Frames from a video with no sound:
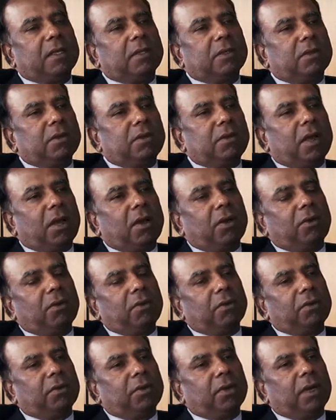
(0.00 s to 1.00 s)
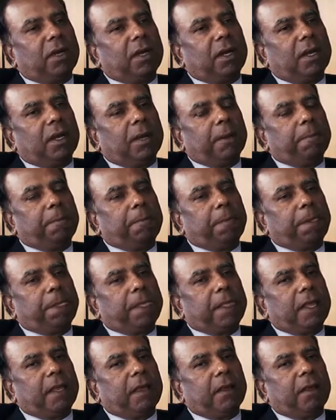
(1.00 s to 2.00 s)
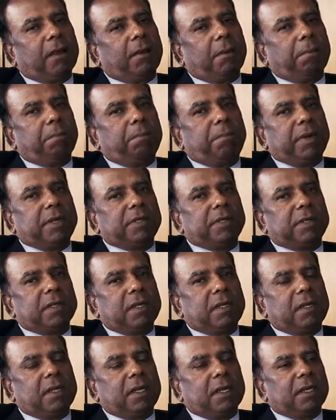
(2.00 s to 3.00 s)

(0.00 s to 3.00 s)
So now Brazil